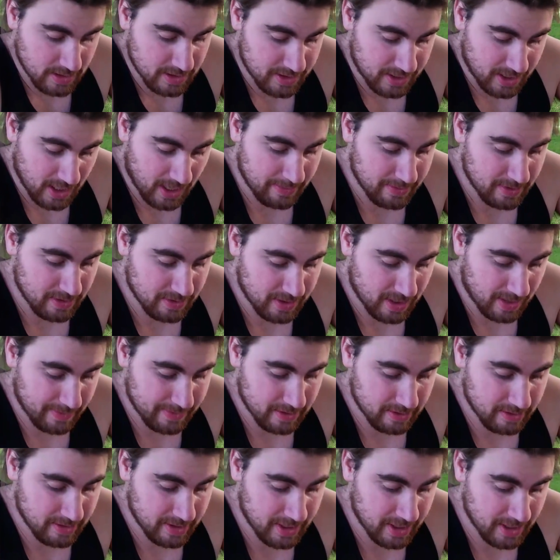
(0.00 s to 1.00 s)

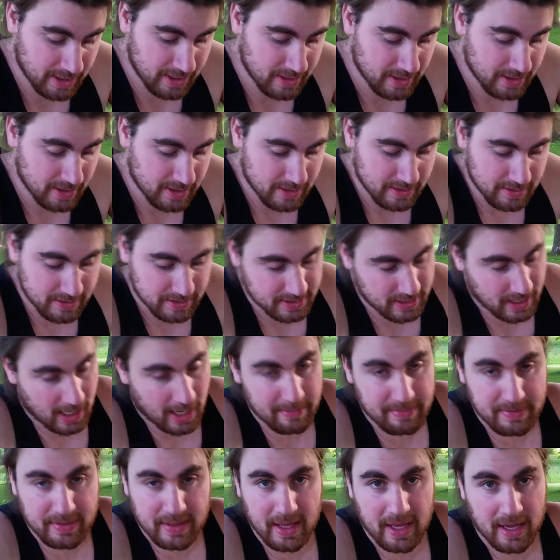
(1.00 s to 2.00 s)
WWE,
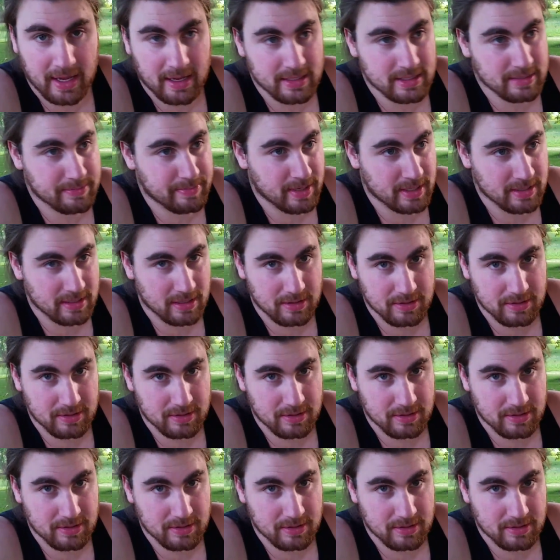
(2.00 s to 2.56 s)
same thing. It depends